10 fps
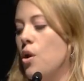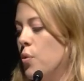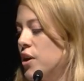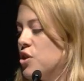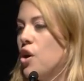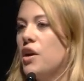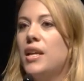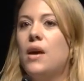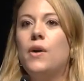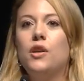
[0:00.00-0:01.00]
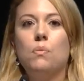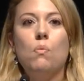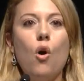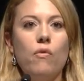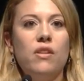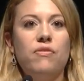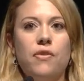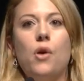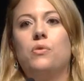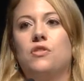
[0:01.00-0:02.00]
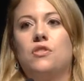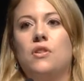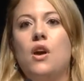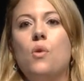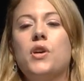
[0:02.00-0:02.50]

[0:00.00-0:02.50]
We're talking about mobile phones.